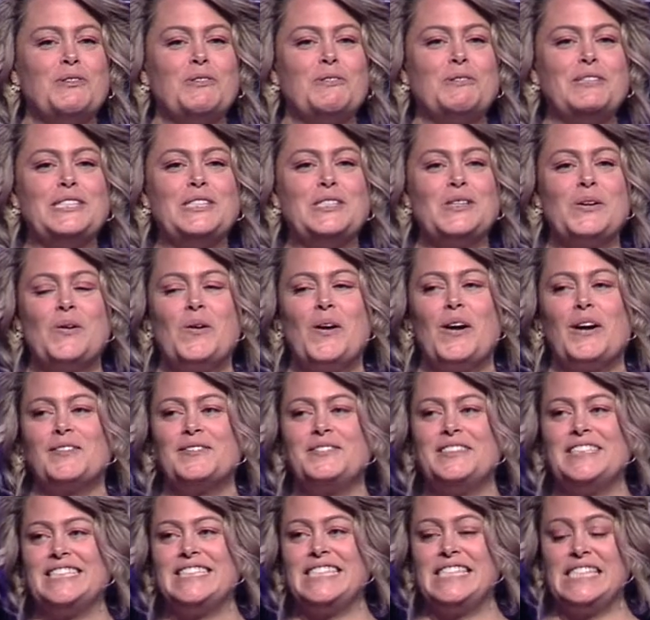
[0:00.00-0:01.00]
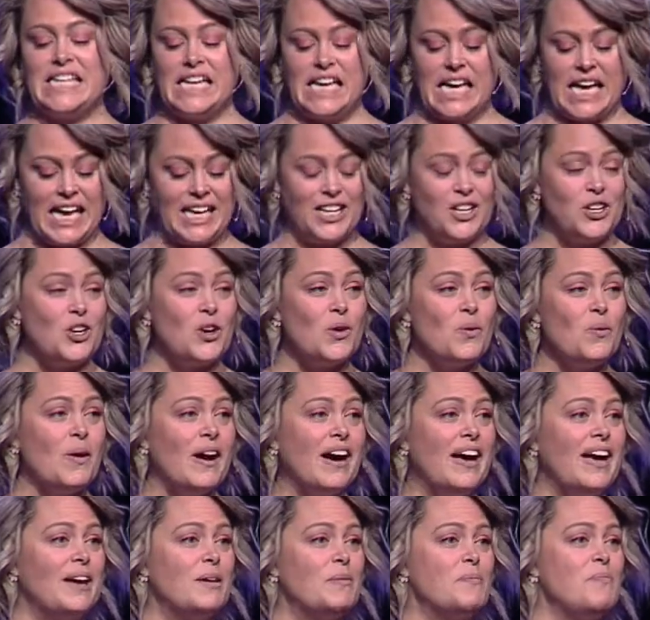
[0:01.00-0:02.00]
what we so often see. And you know
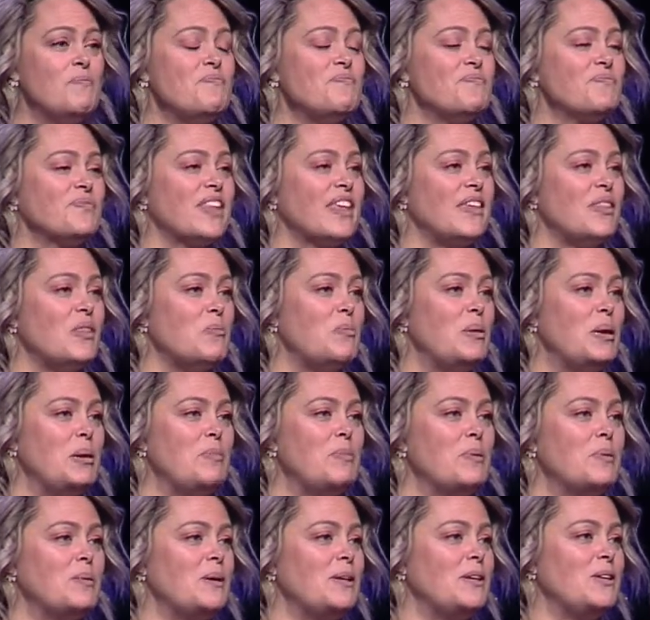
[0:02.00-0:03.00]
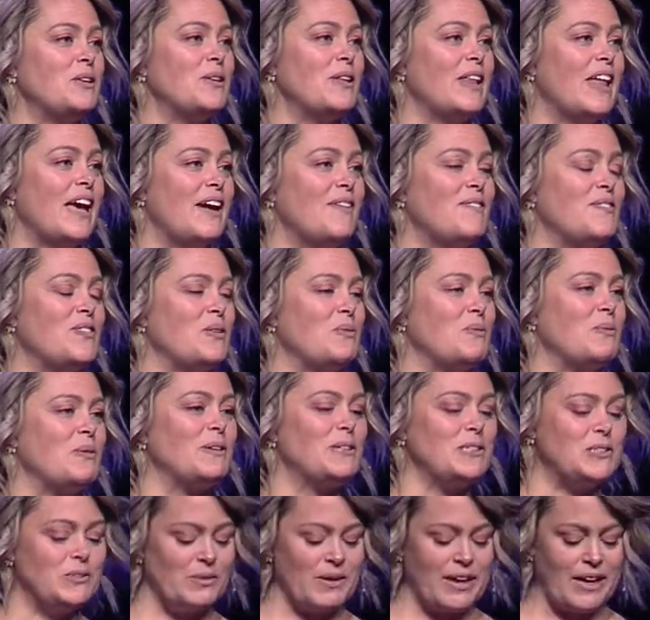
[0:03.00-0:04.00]
what? The people in your life, the
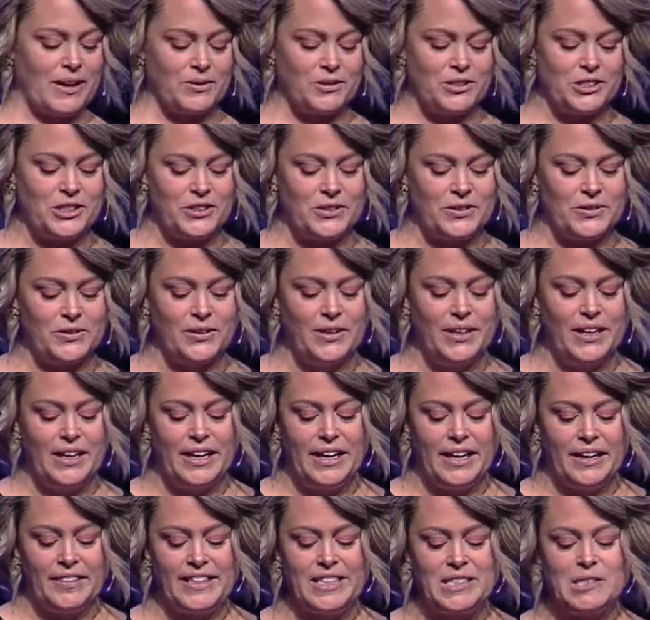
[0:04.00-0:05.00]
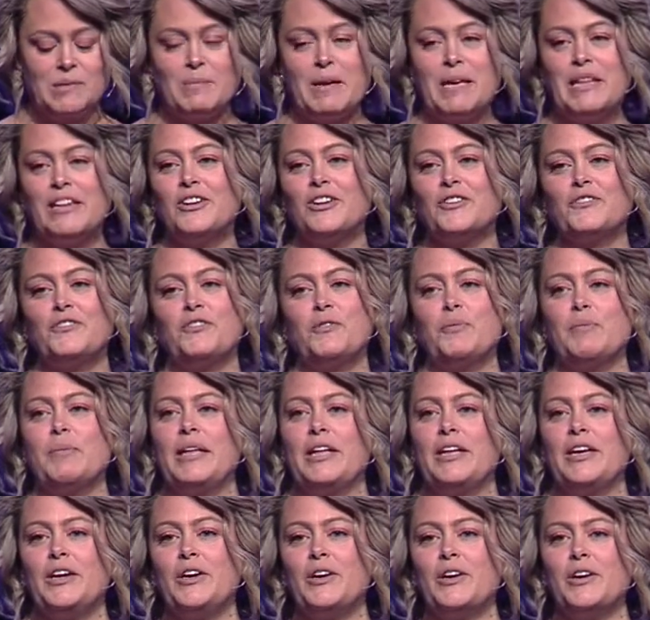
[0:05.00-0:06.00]
world around you, this may look
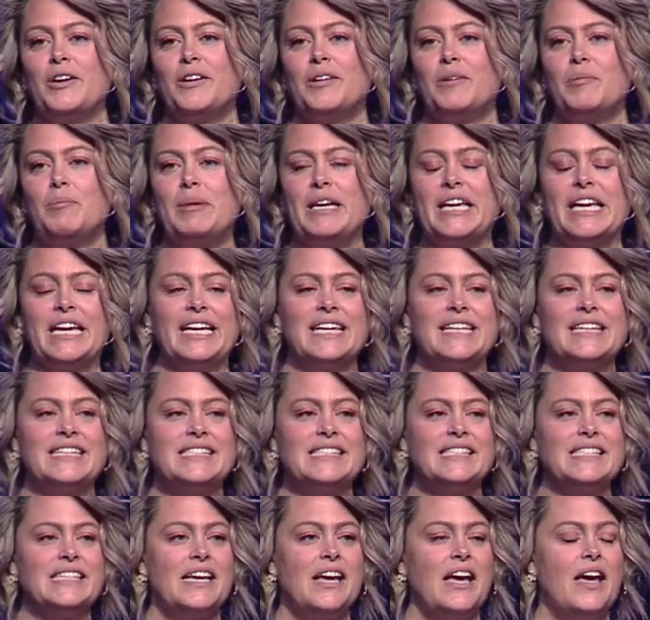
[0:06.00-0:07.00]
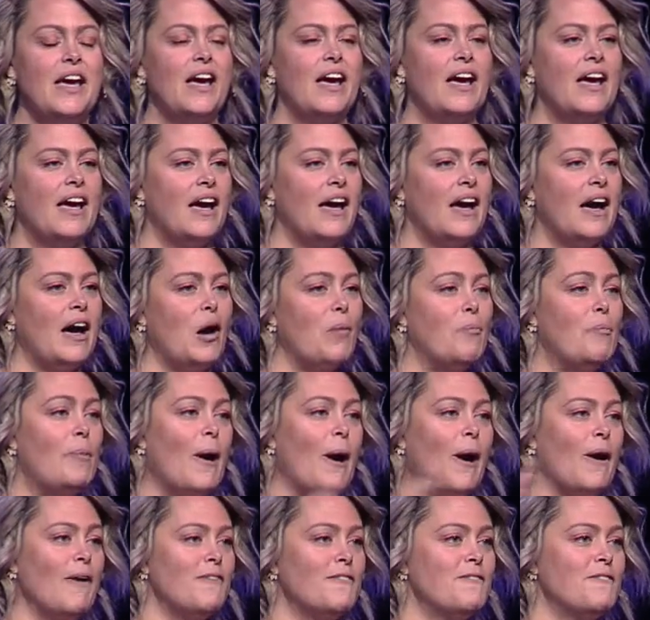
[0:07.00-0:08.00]
familiar because
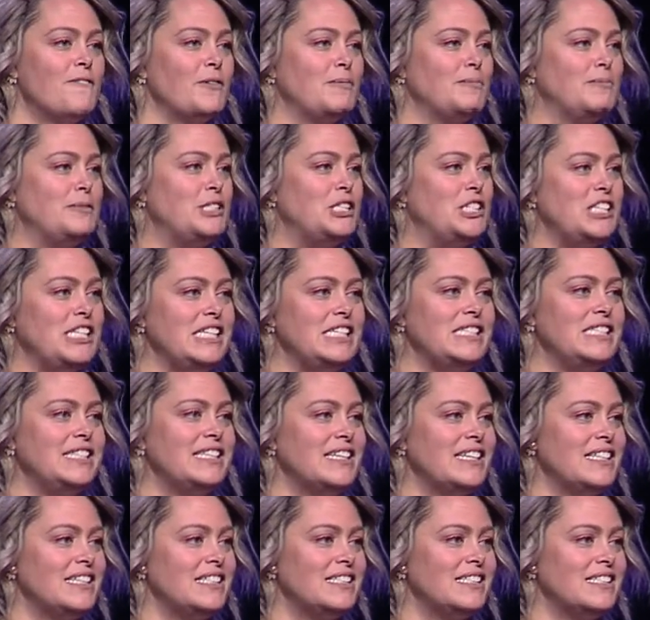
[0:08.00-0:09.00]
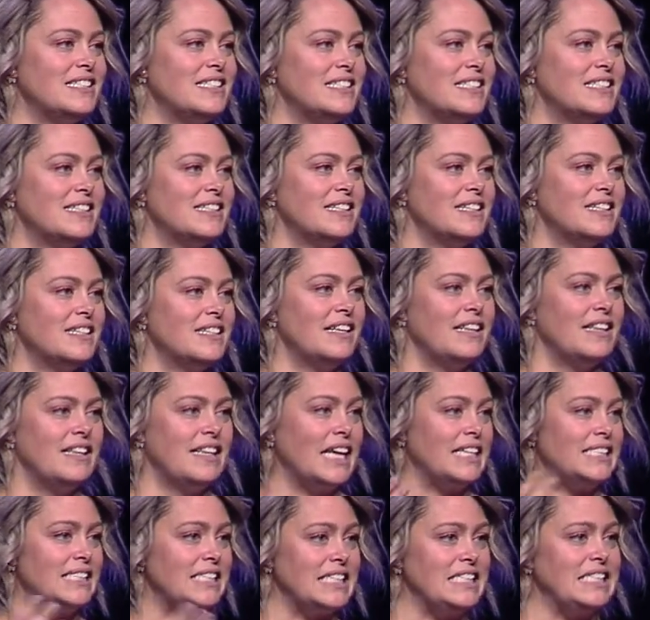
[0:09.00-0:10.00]
apart from Jesus,
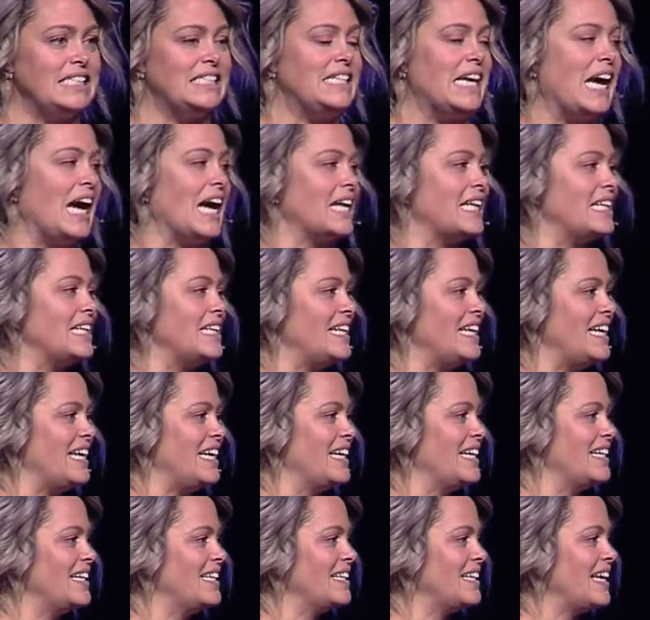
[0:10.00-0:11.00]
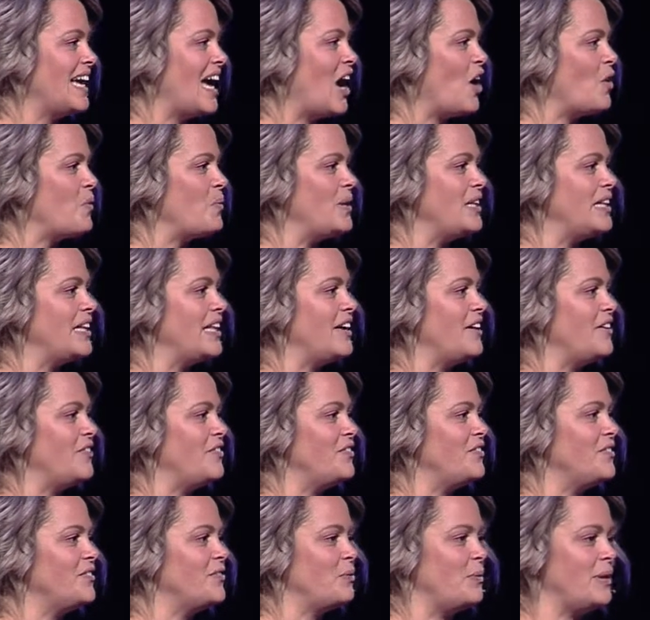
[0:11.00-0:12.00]
that's exactly how we
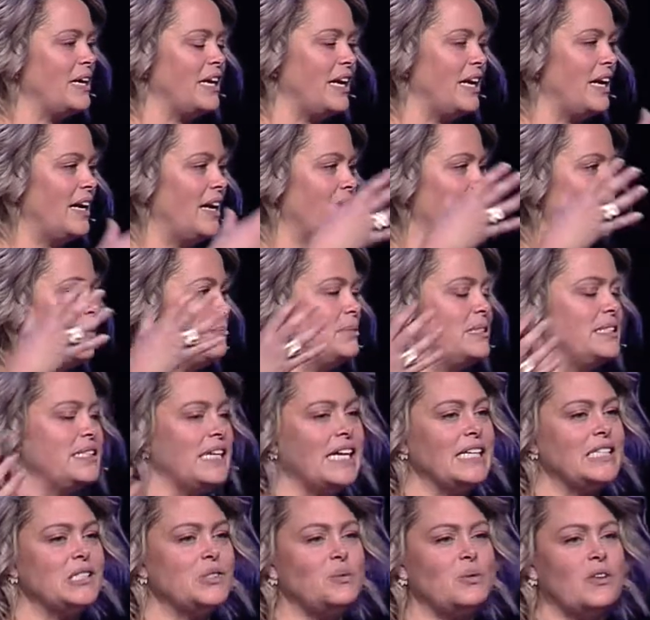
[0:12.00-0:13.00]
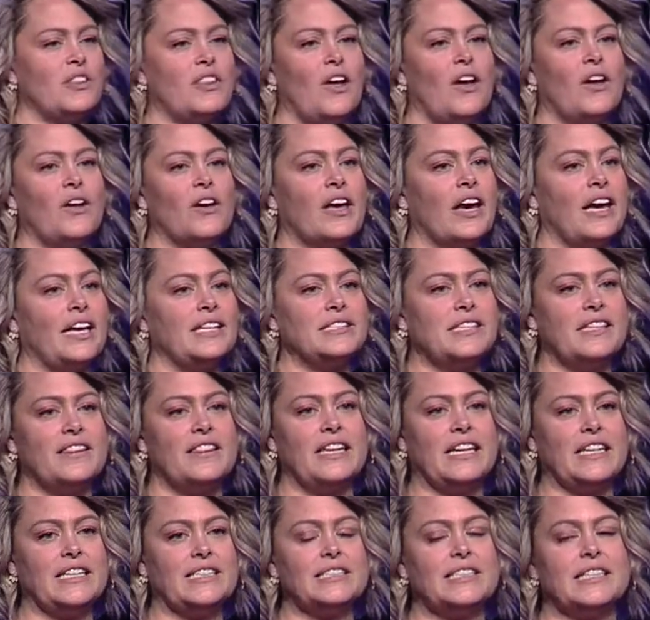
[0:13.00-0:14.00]
live. We get obsessed with all kinds of
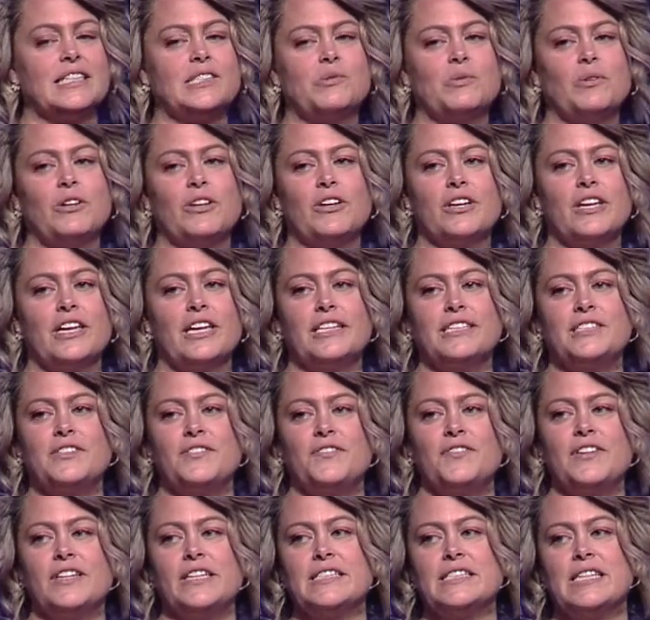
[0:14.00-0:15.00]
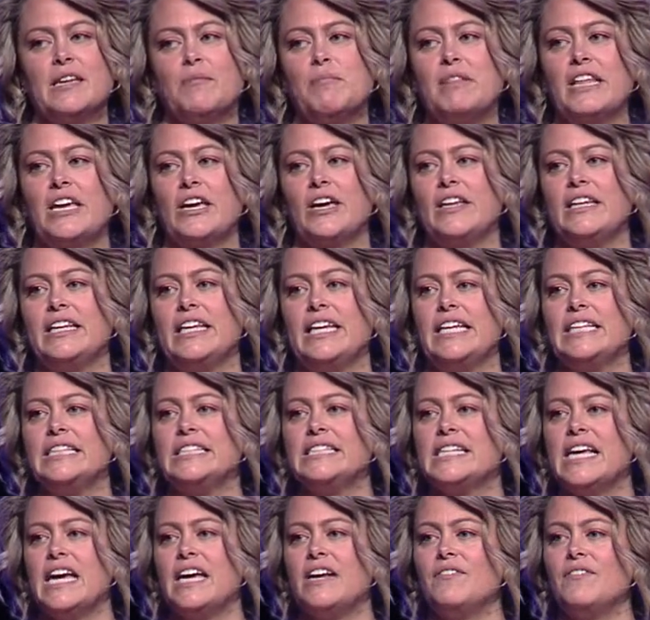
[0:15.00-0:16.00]
things because we're looking to fill something on the
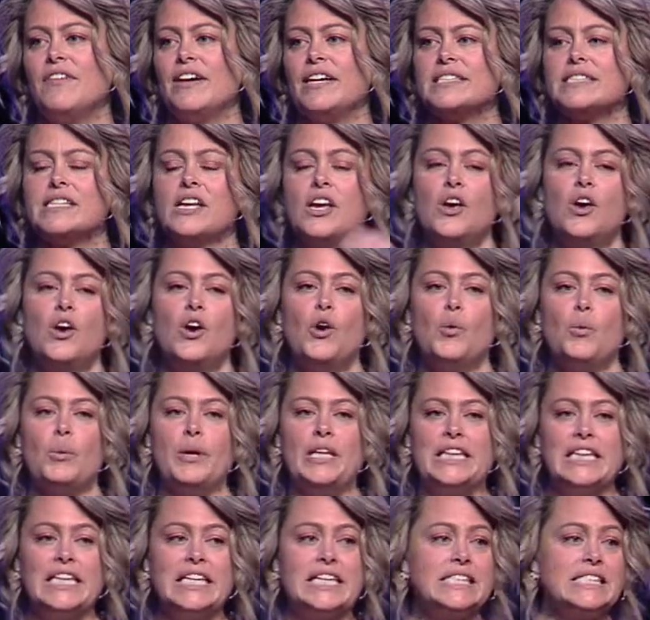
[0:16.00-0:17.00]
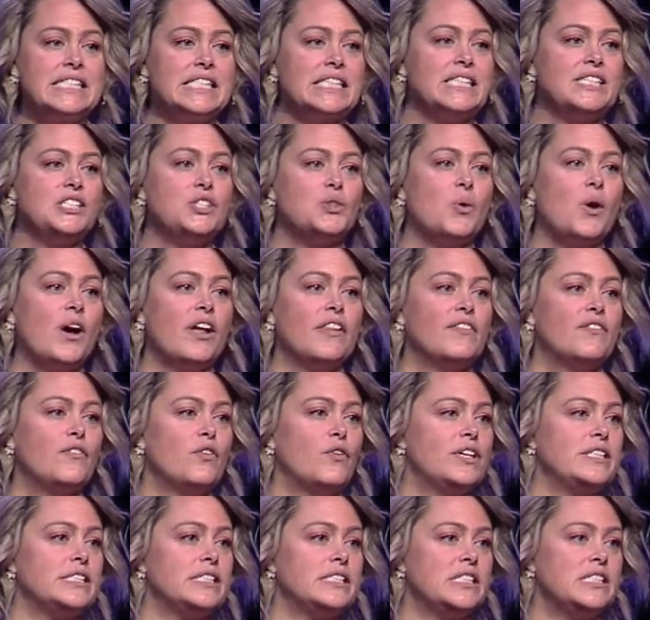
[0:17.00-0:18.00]
inside of us. We listen to all the
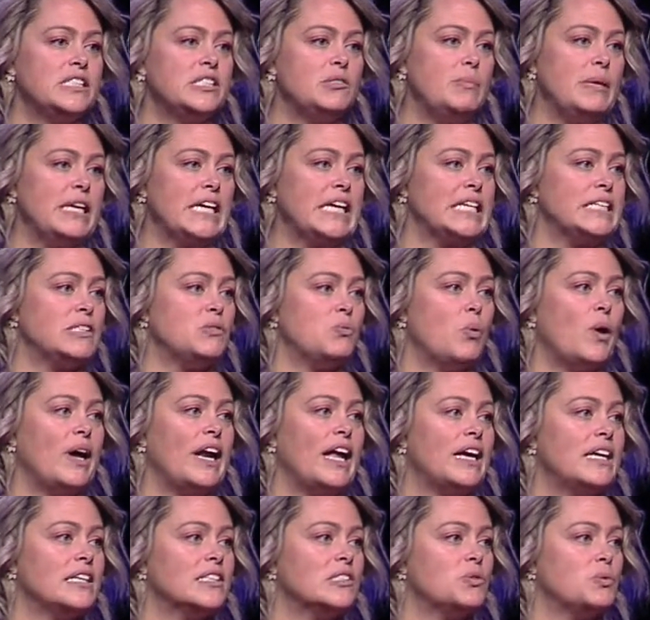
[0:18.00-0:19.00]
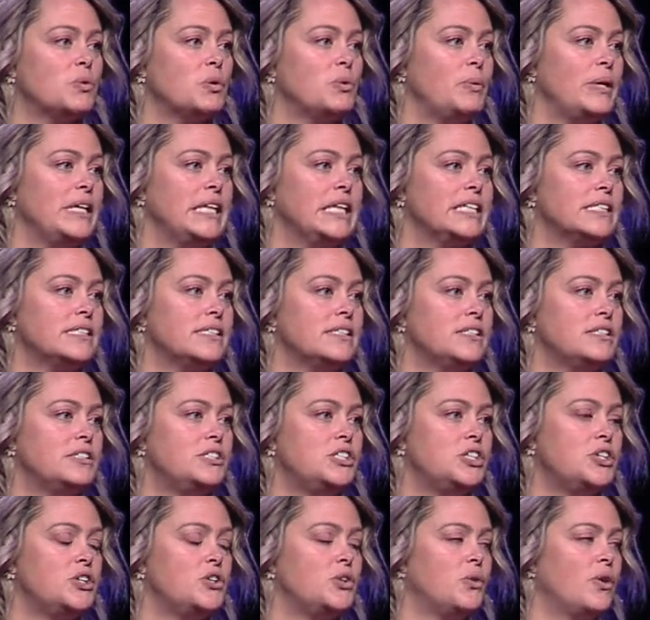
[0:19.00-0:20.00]
voices because what else would we listen
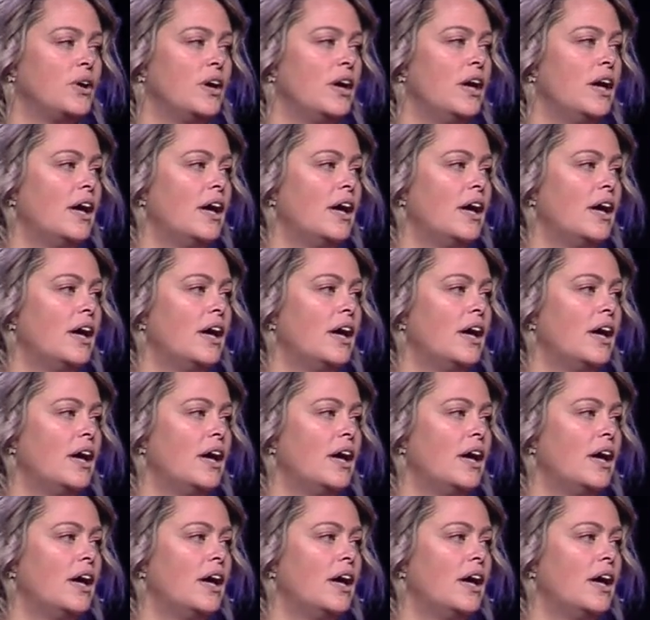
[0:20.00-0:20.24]
to?